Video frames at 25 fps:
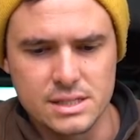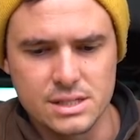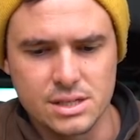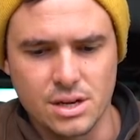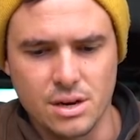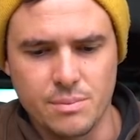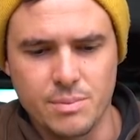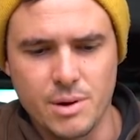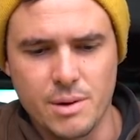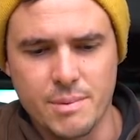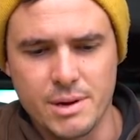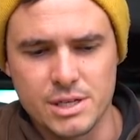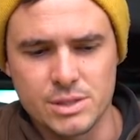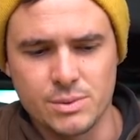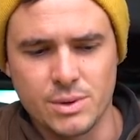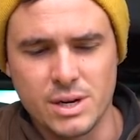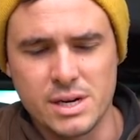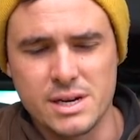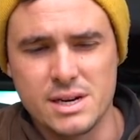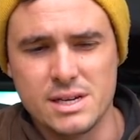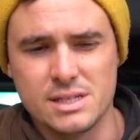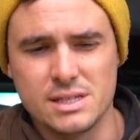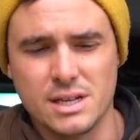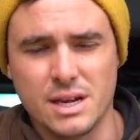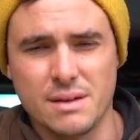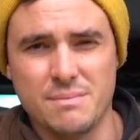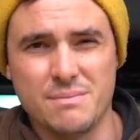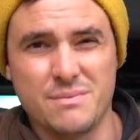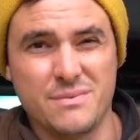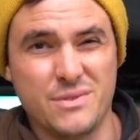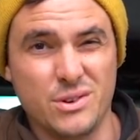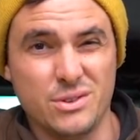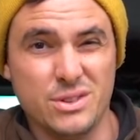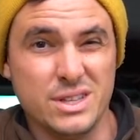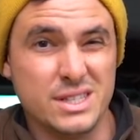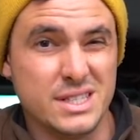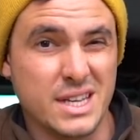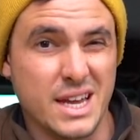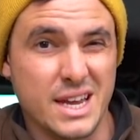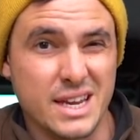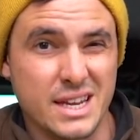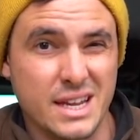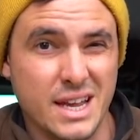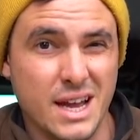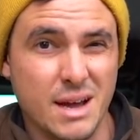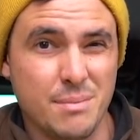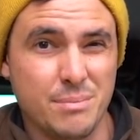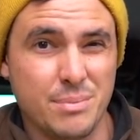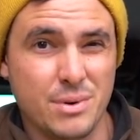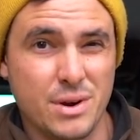So pretty much what I did is I filled the
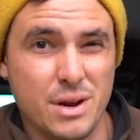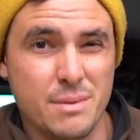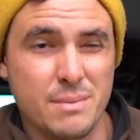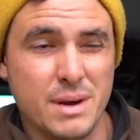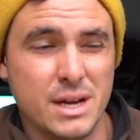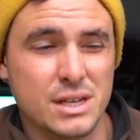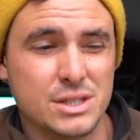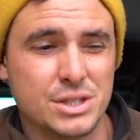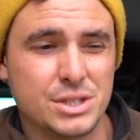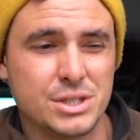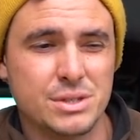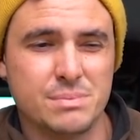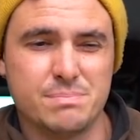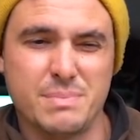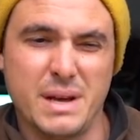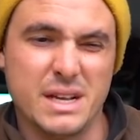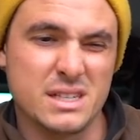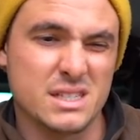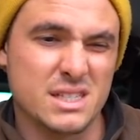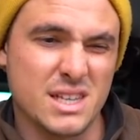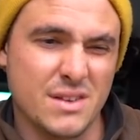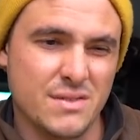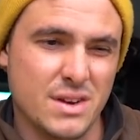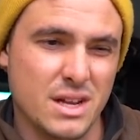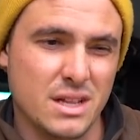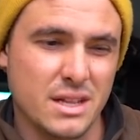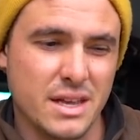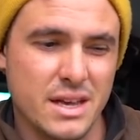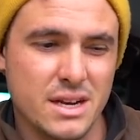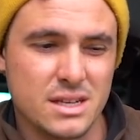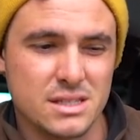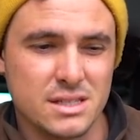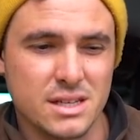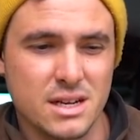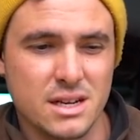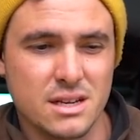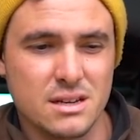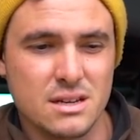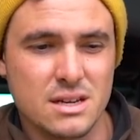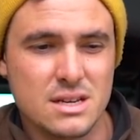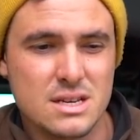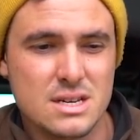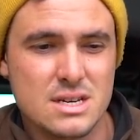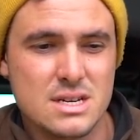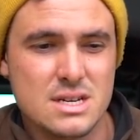tank up pretty much, about 70 litres in it.